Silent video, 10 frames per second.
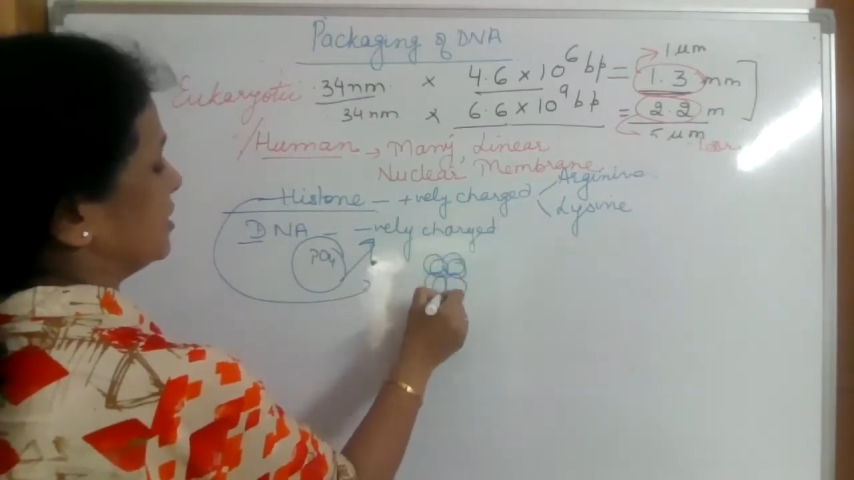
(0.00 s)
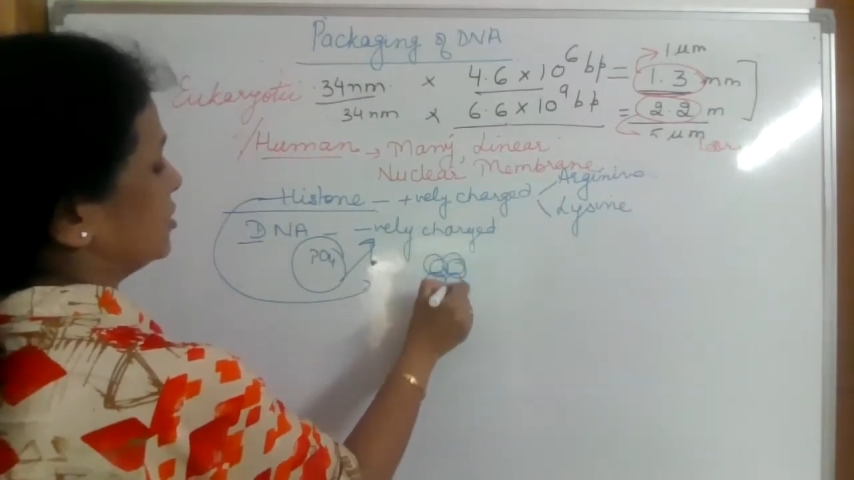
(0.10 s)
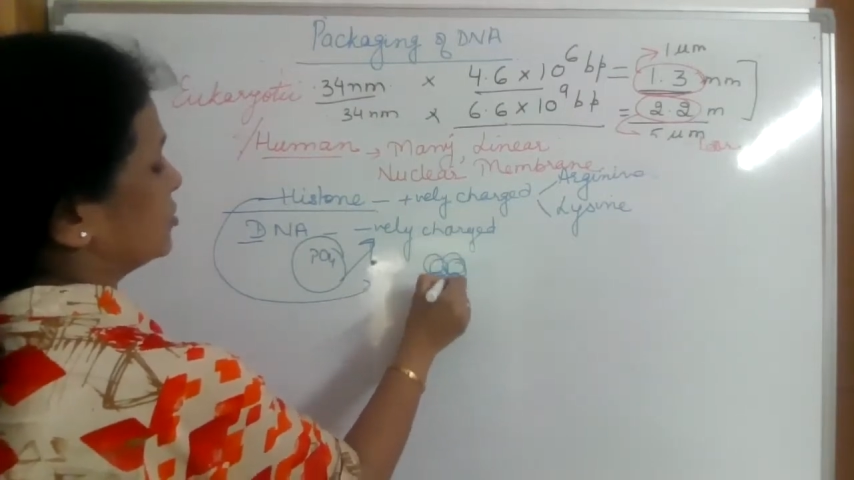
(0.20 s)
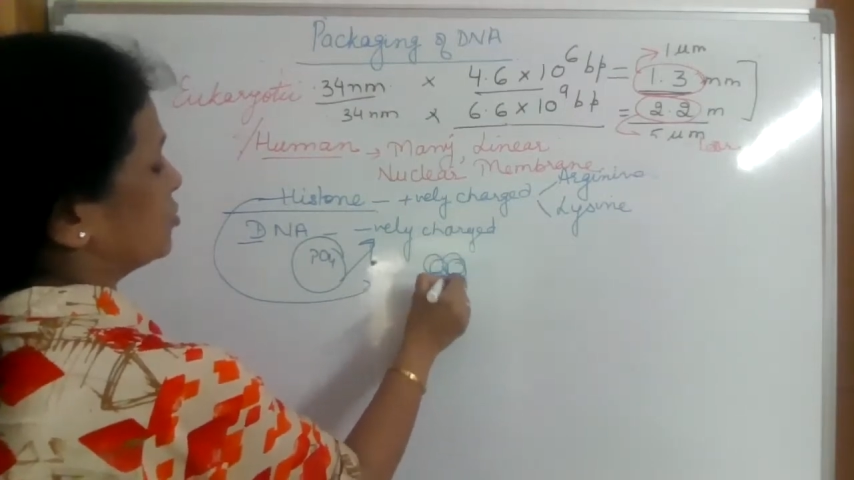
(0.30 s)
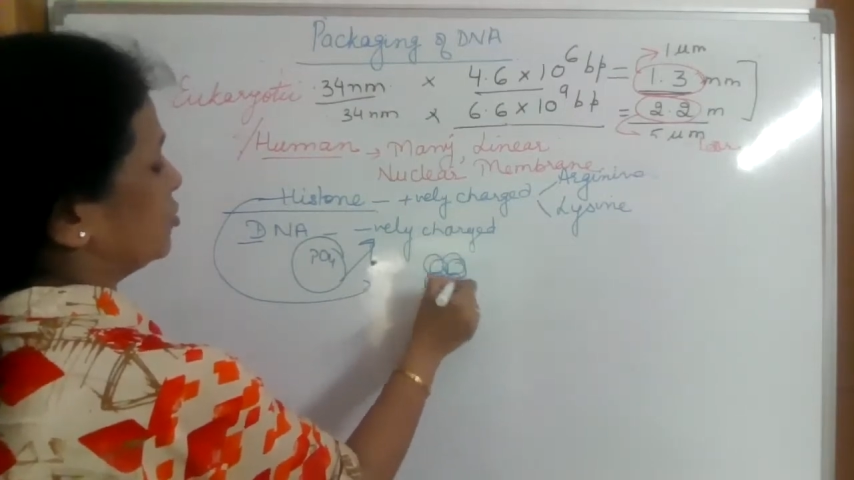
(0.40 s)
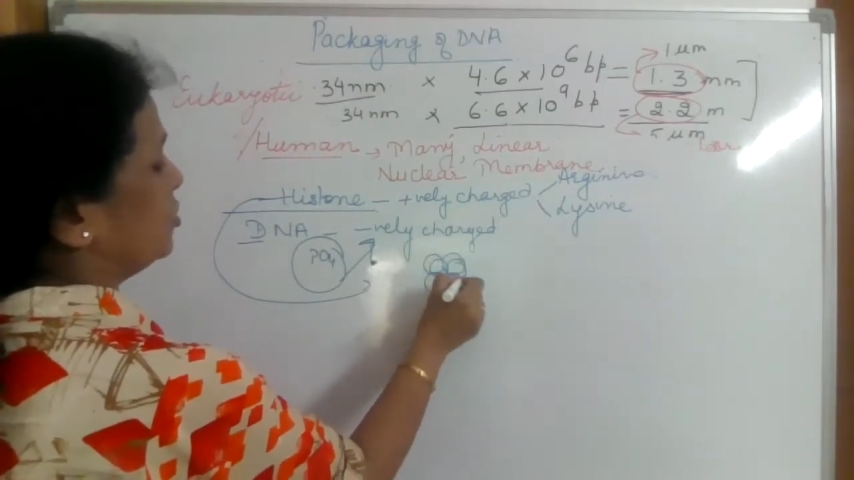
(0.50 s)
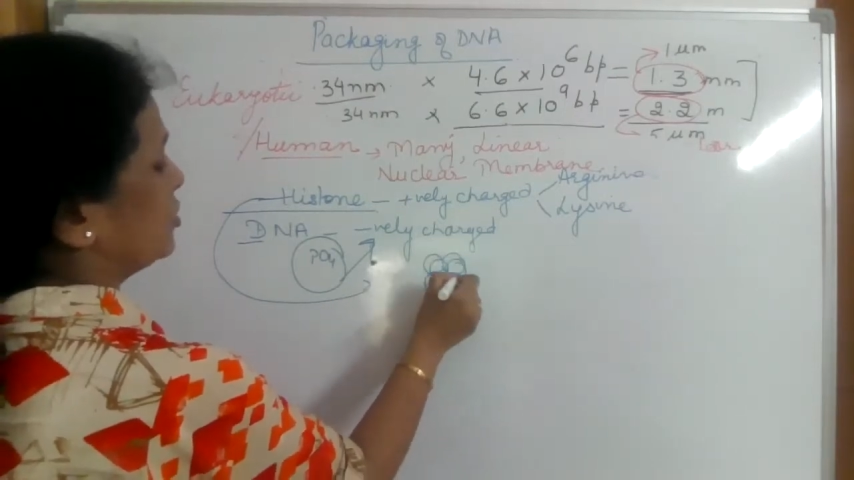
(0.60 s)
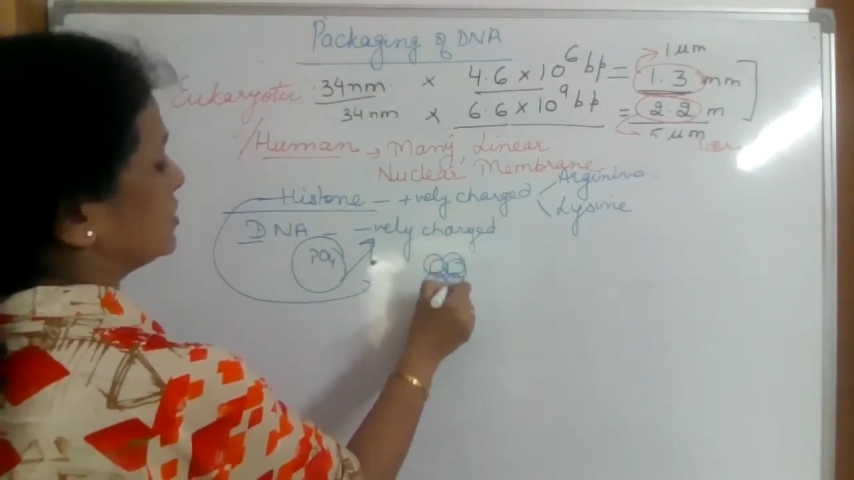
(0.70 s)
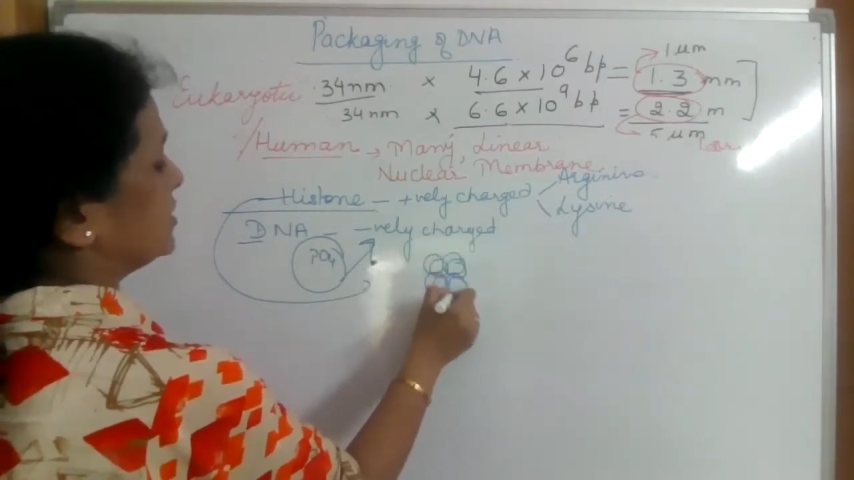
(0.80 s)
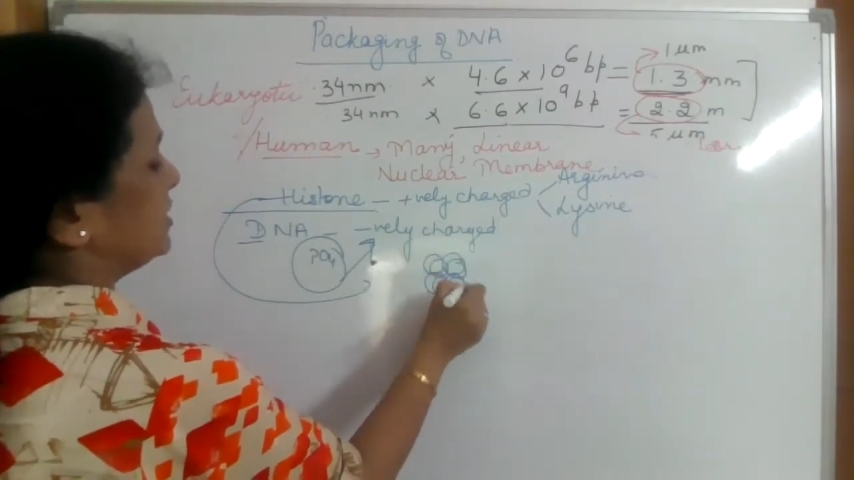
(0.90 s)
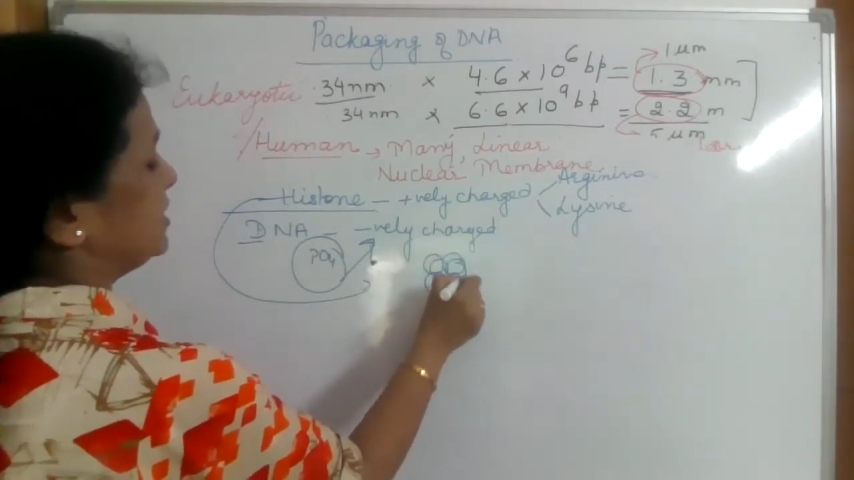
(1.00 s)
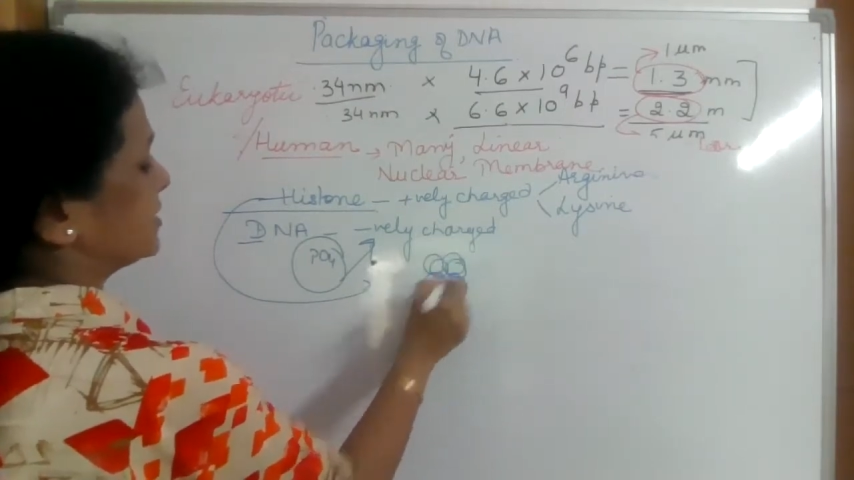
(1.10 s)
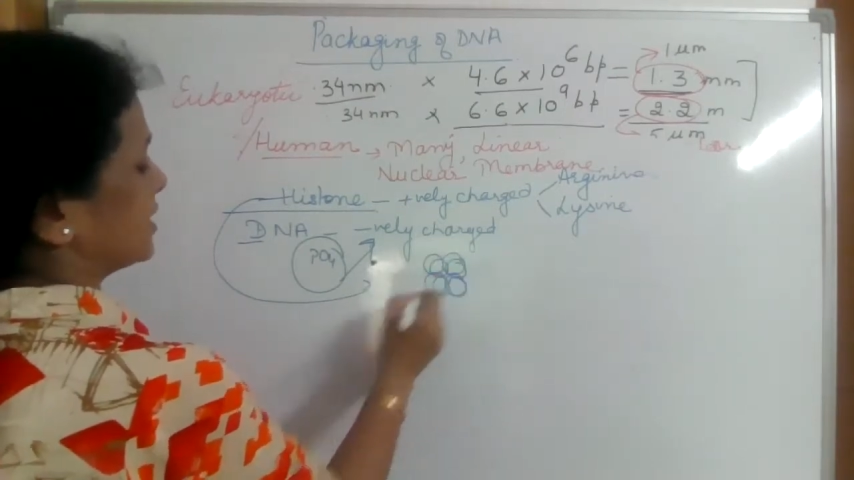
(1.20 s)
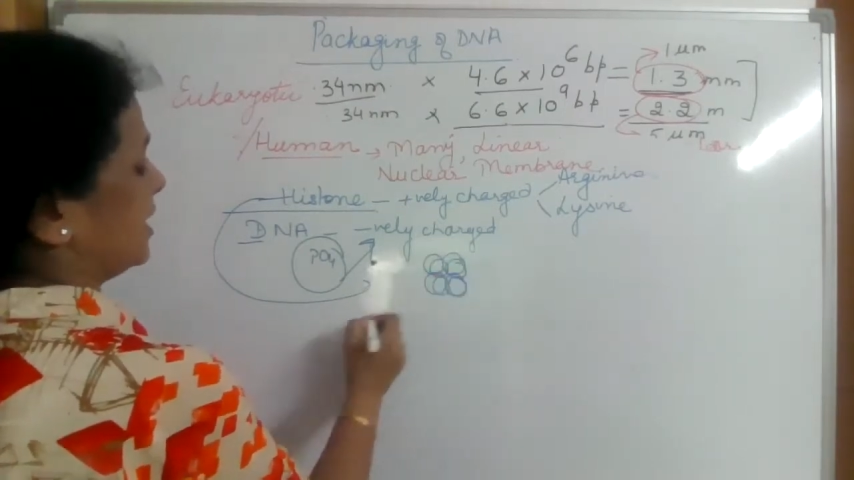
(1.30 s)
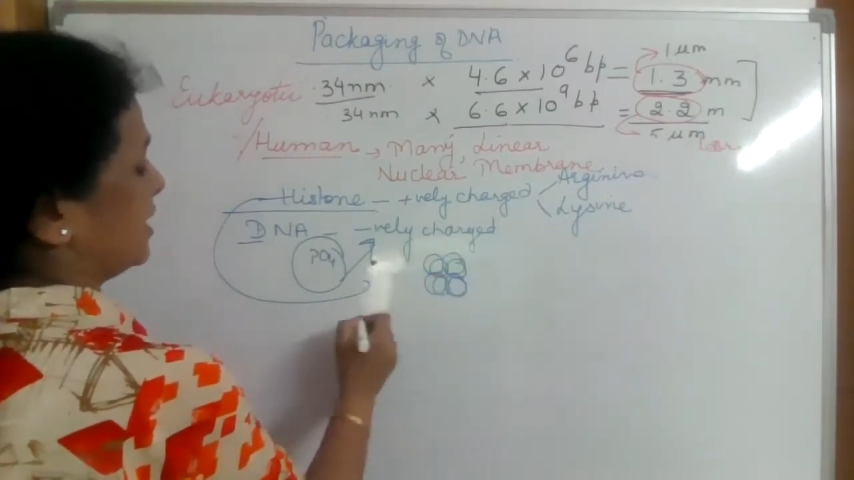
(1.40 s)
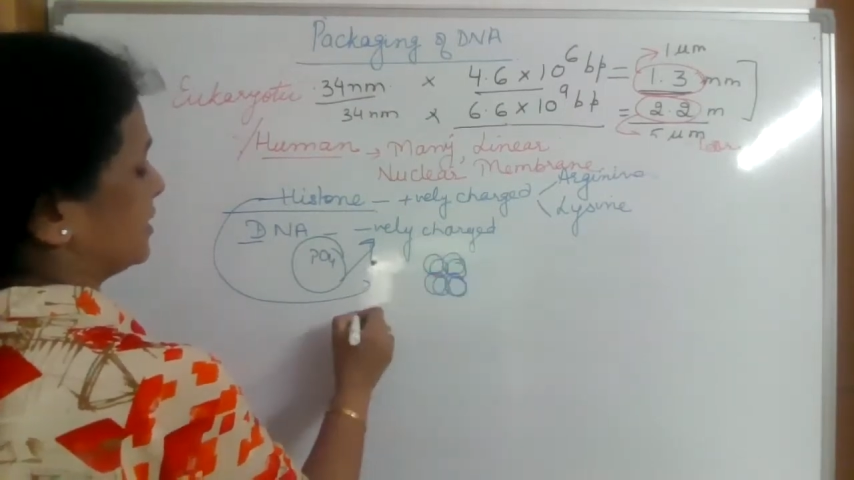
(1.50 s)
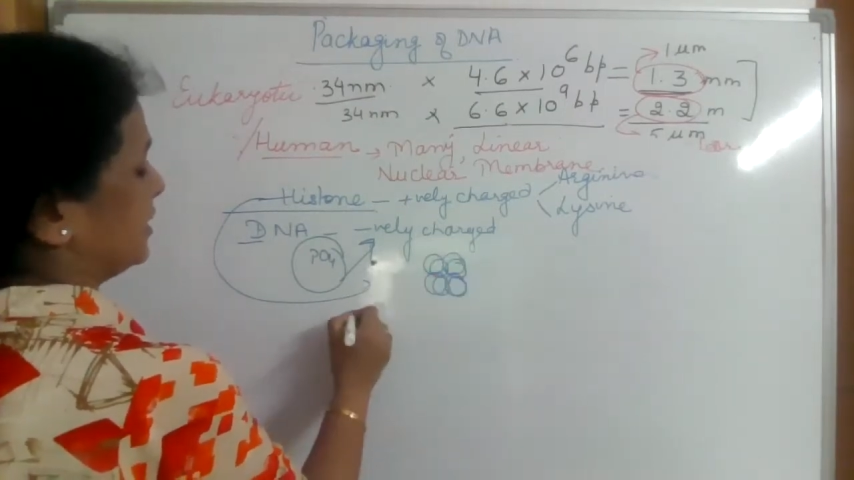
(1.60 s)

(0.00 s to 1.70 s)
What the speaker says: So these are